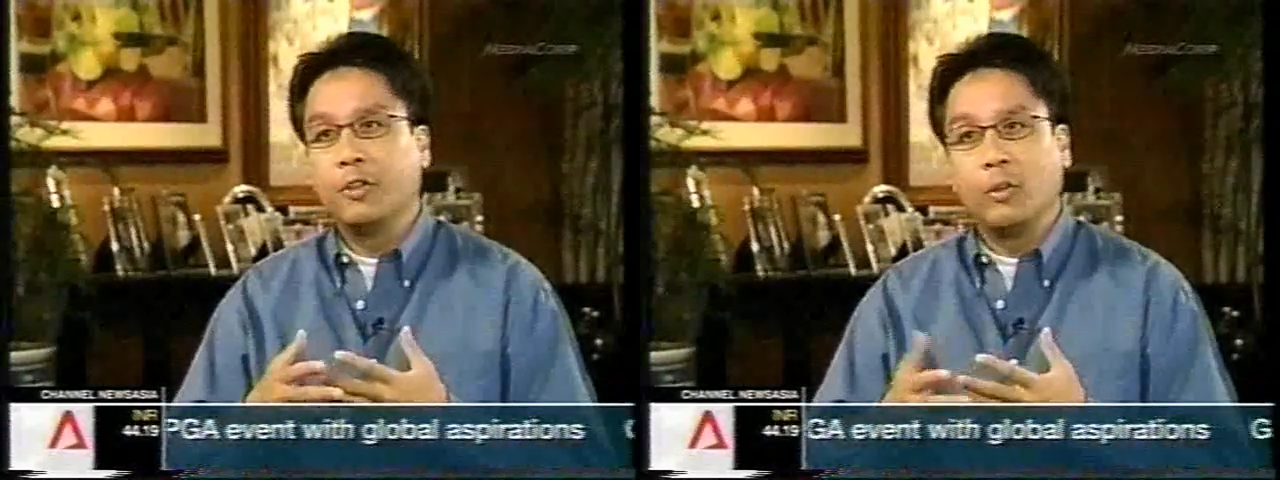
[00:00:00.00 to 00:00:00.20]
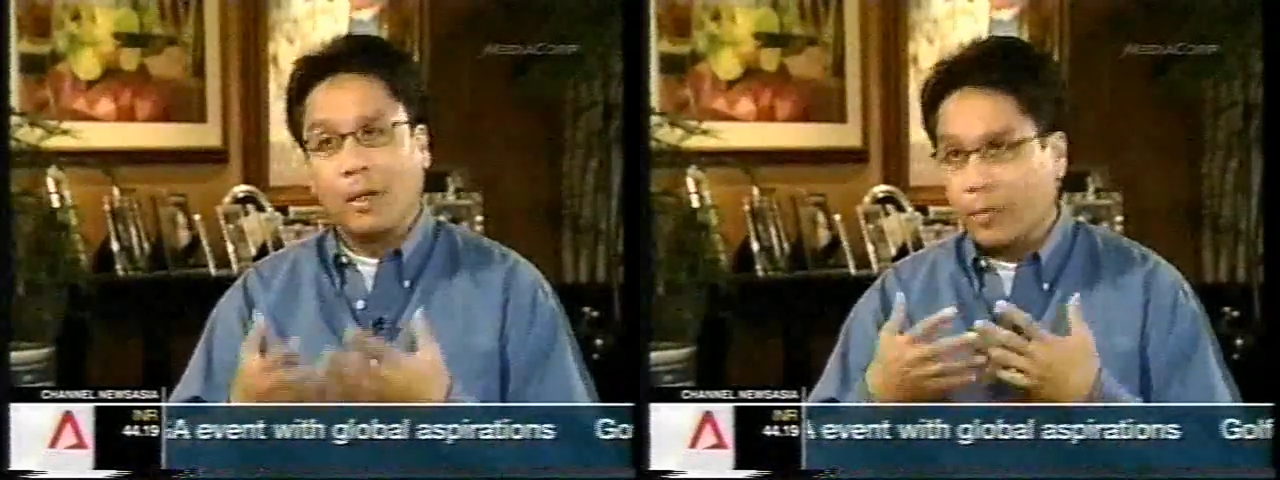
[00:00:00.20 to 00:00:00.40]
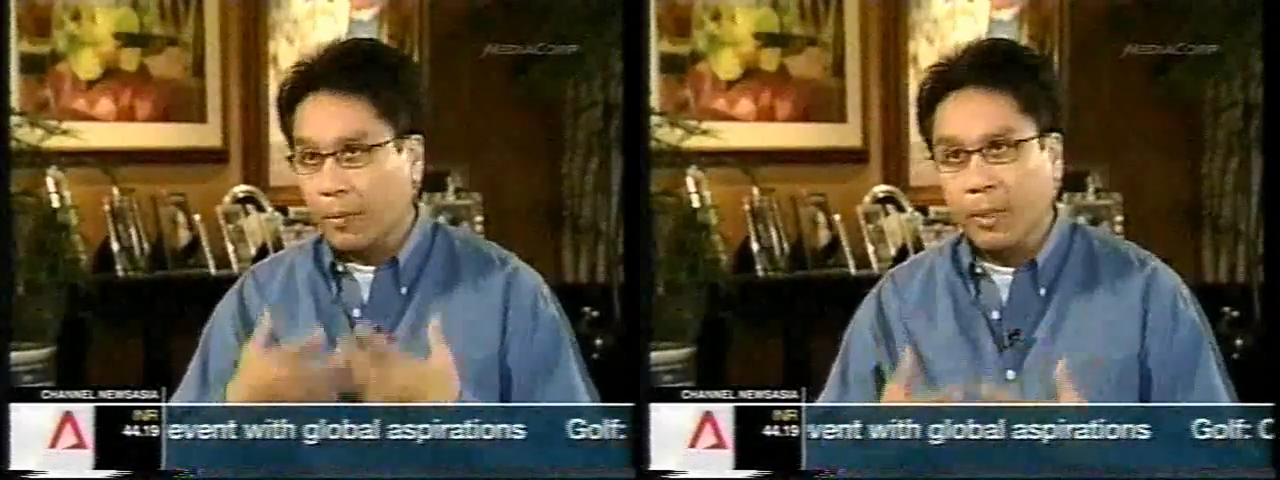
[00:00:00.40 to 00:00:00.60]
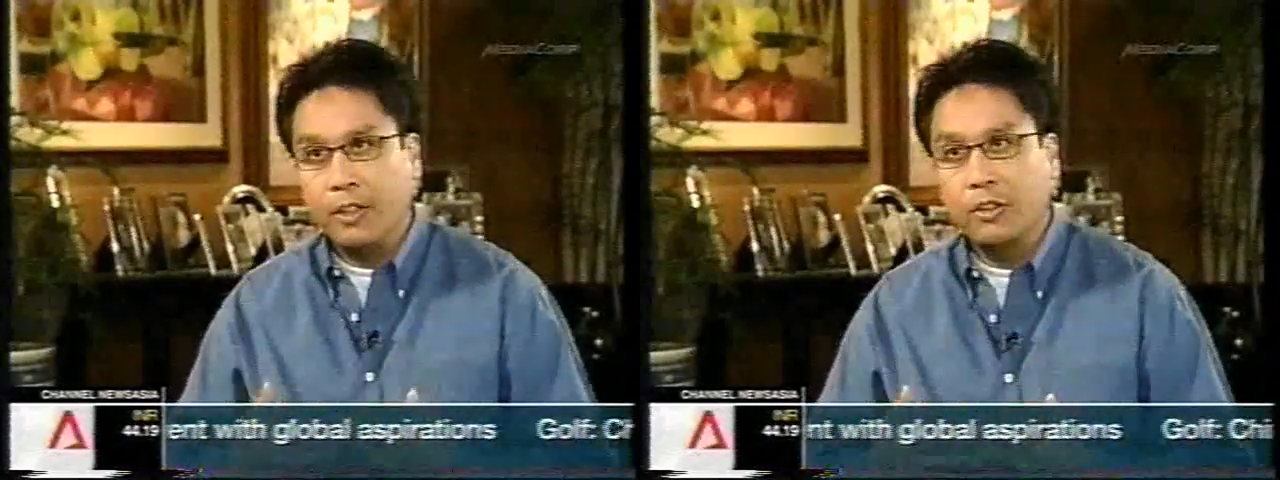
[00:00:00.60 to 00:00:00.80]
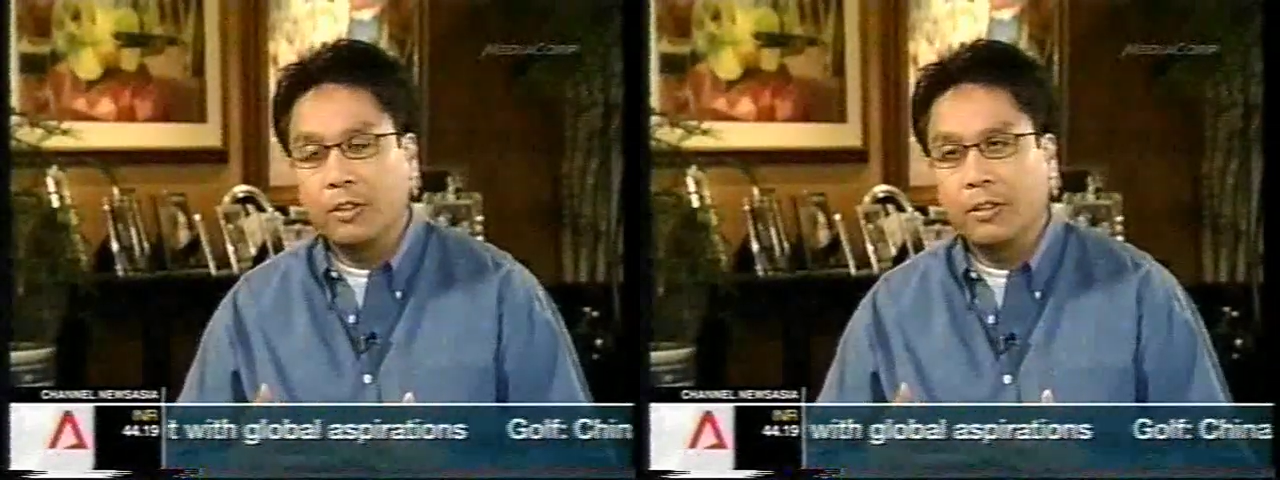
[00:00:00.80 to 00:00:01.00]
because it
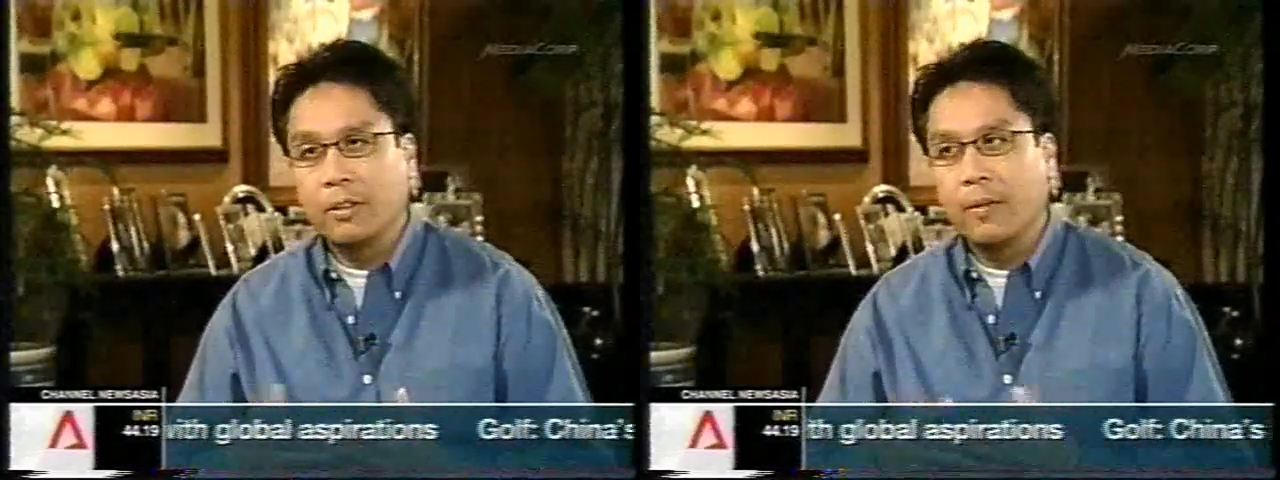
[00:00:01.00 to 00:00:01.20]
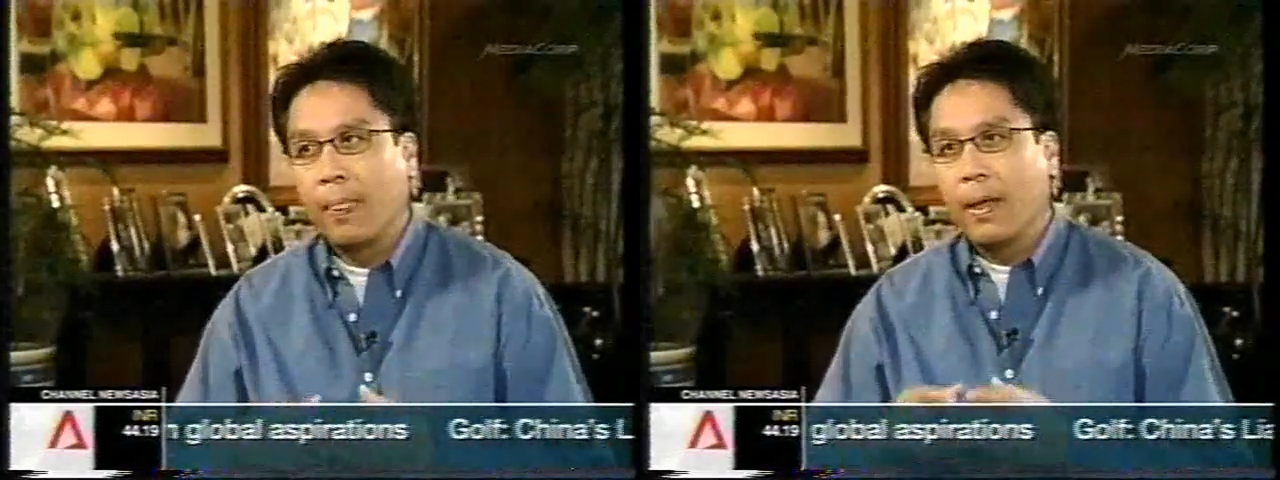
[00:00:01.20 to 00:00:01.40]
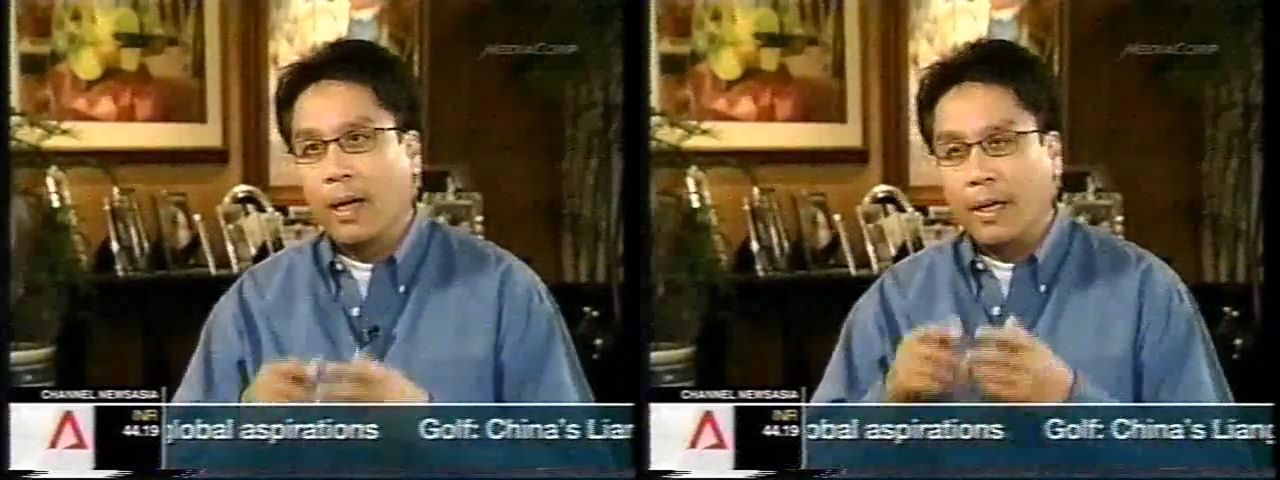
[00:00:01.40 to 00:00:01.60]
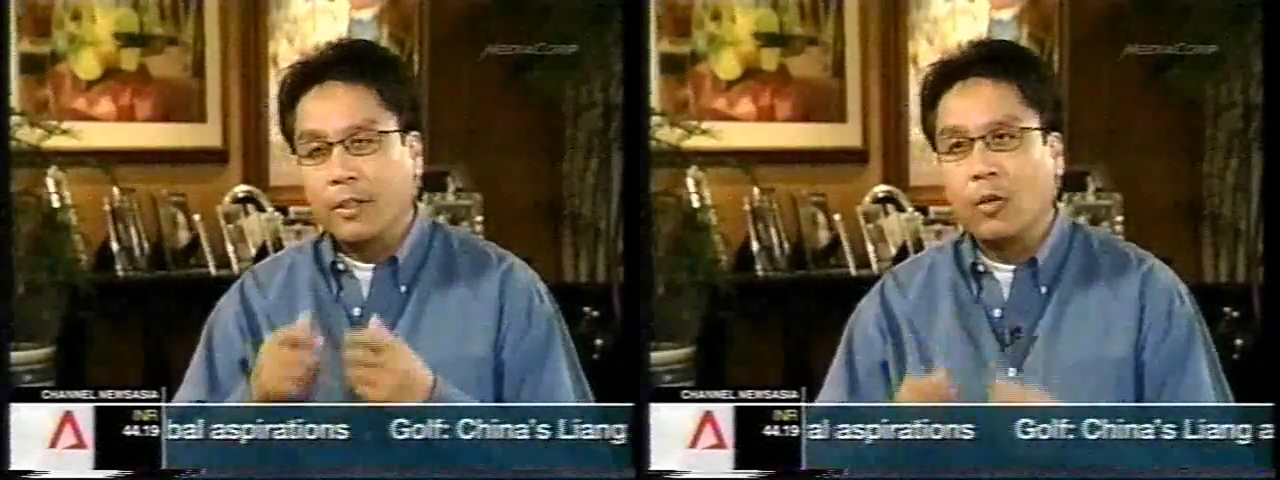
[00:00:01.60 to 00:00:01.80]
gives you affirmation.